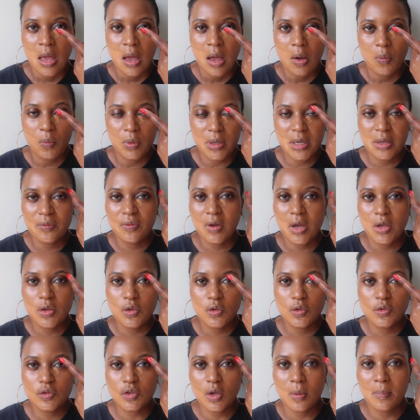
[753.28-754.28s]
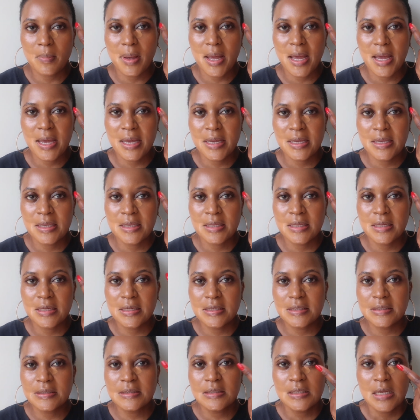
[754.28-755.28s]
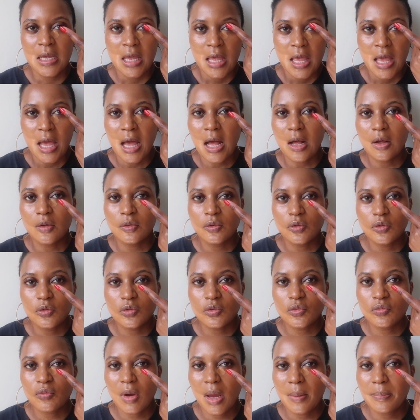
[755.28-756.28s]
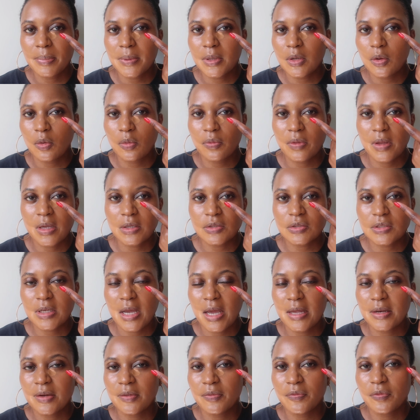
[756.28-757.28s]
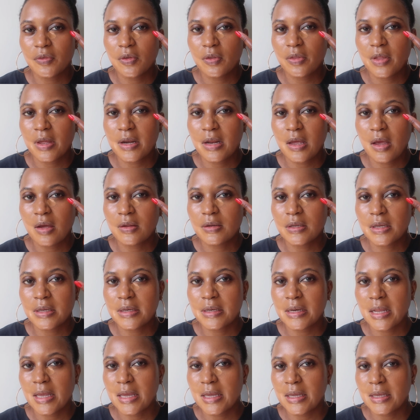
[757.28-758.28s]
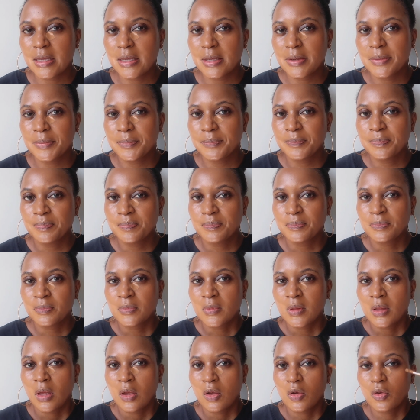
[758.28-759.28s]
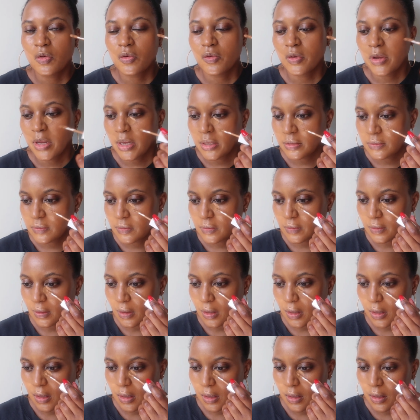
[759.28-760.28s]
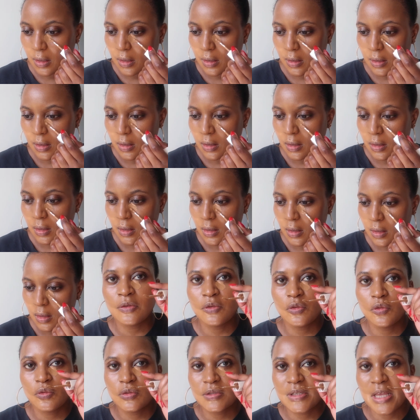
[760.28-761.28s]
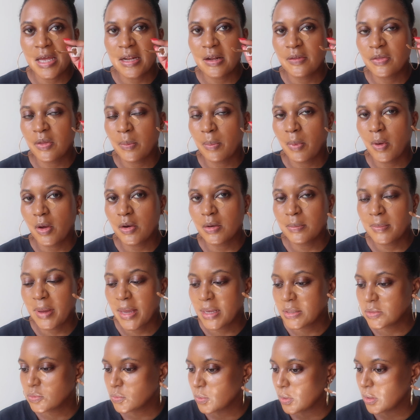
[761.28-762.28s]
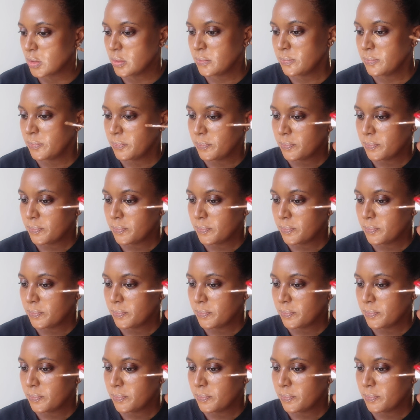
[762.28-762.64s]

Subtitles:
whatever I use on my lid, I'll use right below there to kind of fill that out and like create use that at the bottom as well.